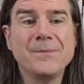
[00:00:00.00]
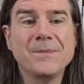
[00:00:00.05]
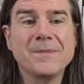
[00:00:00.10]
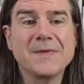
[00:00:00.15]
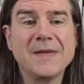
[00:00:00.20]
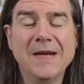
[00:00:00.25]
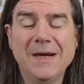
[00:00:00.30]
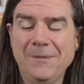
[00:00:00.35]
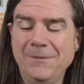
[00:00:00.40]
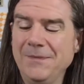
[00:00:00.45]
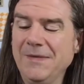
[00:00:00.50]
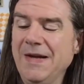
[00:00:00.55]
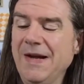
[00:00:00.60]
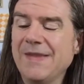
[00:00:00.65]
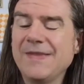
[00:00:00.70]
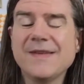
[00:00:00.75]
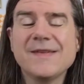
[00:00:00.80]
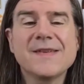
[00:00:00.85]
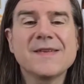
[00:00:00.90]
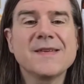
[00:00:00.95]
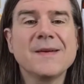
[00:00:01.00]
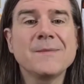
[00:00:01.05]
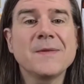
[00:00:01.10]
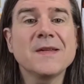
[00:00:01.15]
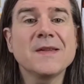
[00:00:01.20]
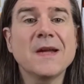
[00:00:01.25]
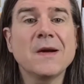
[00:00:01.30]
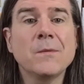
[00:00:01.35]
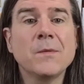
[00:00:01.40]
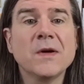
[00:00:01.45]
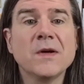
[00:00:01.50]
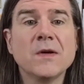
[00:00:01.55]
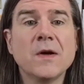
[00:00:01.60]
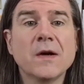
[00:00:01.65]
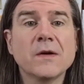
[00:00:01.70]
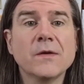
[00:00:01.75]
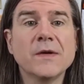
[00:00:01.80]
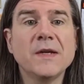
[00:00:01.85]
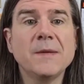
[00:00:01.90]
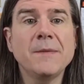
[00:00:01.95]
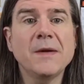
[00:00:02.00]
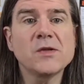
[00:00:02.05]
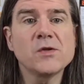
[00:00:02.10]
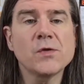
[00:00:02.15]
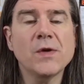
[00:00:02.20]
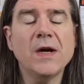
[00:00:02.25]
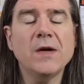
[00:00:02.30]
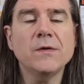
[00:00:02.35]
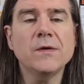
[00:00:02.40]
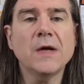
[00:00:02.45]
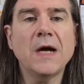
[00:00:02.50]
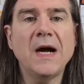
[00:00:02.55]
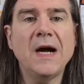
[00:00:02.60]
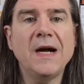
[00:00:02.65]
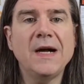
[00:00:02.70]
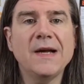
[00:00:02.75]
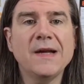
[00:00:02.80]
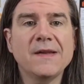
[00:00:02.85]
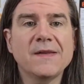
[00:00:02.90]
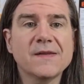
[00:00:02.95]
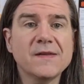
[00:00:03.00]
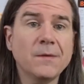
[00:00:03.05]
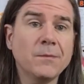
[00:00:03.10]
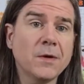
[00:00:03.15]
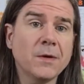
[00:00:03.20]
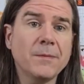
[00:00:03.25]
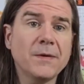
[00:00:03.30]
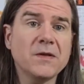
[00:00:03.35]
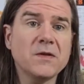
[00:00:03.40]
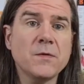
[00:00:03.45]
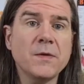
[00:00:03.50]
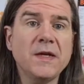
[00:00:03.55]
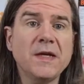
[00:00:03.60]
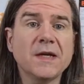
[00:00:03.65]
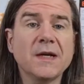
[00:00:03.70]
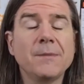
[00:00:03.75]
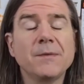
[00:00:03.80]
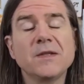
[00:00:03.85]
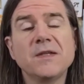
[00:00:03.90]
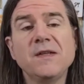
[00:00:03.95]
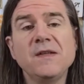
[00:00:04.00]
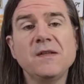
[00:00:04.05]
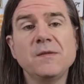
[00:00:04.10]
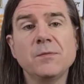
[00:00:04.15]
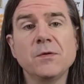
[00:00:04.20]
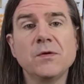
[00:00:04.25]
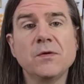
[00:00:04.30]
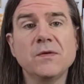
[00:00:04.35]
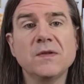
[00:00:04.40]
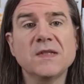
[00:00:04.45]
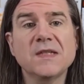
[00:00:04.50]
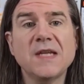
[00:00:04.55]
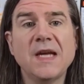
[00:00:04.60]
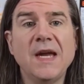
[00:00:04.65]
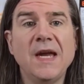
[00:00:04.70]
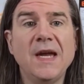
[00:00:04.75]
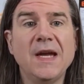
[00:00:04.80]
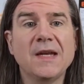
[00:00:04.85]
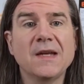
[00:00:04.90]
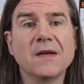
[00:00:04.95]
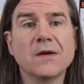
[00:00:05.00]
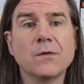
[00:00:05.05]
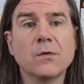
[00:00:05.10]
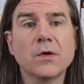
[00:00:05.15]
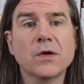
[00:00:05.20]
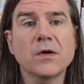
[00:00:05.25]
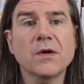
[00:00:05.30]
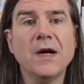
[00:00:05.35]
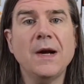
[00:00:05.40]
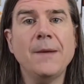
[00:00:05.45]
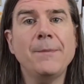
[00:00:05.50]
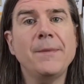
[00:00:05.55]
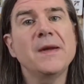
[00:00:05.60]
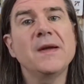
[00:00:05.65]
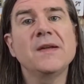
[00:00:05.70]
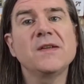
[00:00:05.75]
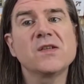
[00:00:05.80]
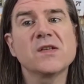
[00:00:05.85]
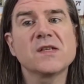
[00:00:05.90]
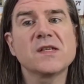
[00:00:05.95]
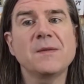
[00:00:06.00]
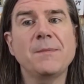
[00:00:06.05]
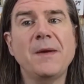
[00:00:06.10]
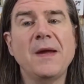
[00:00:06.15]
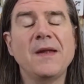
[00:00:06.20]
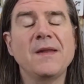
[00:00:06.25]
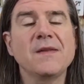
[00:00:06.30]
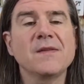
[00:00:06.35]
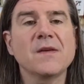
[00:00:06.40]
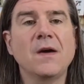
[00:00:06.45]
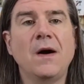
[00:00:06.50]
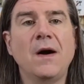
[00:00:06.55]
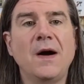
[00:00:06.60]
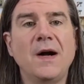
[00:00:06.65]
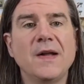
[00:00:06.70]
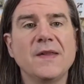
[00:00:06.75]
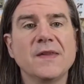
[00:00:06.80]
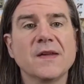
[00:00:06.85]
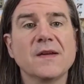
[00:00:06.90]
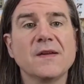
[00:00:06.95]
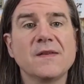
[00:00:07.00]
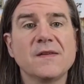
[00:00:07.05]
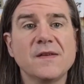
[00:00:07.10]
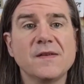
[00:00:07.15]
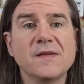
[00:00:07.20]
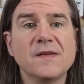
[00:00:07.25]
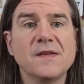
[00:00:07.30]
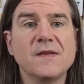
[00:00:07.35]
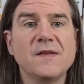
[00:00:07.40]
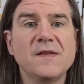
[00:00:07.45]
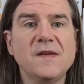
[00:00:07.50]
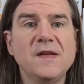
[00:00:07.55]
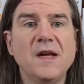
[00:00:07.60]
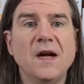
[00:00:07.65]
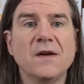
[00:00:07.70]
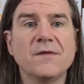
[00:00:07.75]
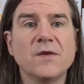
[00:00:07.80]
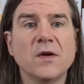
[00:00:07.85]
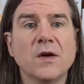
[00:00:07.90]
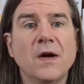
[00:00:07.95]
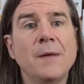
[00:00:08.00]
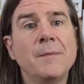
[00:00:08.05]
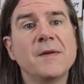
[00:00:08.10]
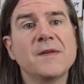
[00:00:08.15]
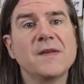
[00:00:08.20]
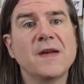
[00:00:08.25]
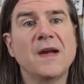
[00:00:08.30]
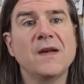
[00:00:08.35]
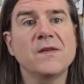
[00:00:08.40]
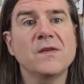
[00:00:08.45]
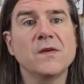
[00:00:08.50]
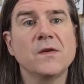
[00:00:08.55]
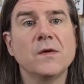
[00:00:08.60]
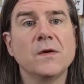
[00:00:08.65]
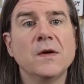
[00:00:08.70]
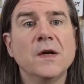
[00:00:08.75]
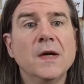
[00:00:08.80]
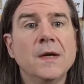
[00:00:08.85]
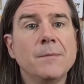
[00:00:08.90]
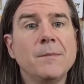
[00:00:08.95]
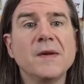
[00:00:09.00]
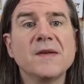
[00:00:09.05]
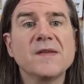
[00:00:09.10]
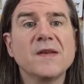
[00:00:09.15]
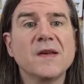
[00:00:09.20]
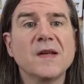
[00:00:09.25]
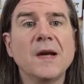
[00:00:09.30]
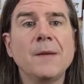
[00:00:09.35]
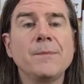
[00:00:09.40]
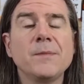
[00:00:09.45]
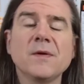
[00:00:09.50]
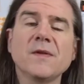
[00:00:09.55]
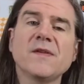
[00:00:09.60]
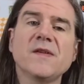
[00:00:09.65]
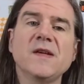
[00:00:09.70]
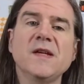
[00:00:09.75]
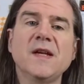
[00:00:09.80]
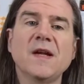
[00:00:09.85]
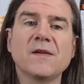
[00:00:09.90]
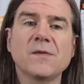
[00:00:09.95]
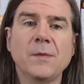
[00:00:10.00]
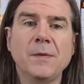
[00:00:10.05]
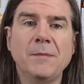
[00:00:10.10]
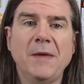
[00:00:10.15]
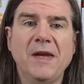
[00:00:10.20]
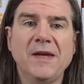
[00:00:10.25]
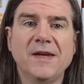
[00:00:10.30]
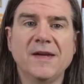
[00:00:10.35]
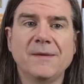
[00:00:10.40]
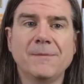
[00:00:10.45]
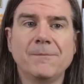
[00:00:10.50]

Yep. This is something that we're not going to measure out. It's somewhere between a couple teaspoons and a 1/4 cup. It just depends on the consistency of your hummus. As you're mixing it up, you'll see it as we make it.